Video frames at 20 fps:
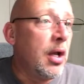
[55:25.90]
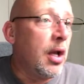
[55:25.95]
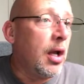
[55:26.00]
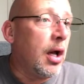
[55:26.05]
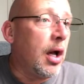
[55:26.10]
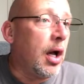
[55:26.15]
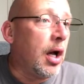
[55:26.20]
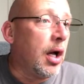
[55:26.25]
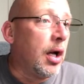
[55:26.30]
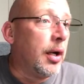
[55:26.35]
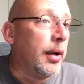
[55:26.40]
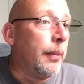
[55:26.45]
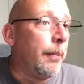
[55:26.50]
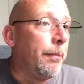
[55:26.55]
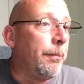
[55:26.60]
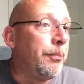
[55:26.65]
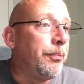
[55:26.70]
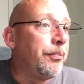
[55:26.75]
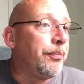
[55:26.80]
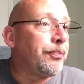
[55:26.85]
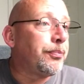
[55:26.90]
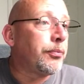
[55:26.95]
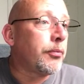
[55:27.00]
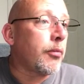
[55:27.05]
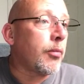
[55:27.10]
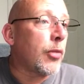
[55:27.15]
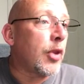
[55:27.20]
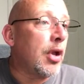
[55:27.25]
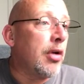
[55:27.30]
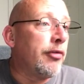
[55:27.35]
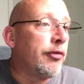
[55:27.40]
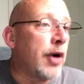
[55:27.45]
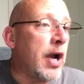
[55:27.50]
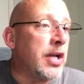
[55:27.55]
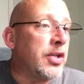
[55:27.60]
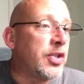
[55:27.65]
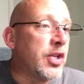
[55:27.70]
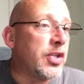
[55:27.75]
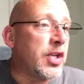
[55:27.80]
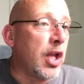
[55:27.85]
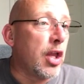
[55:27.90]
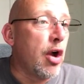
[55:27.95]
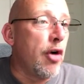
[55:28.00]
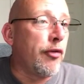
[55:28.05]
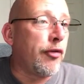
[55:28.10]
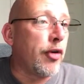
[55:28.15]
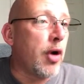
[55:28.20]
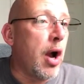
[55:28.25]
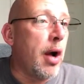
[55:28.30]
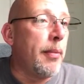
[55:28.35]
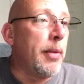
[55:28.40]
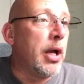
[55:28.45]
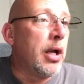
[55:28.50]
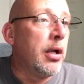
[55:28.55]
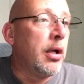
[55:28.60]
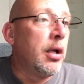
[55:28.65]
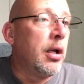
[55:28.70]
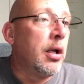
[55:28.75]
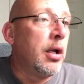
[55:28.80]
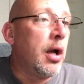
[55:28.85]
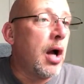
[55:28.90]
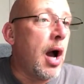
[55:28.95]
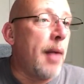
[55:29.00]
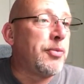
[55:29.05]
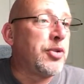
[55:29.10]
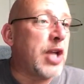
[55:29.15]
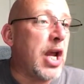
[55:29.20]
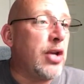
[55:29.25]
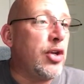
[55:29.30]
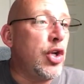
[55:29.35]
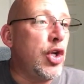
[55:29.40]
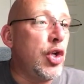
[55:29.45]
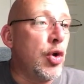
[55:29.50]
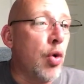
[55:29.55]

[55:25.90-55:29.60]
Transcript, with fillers: um, frank says hello from upstate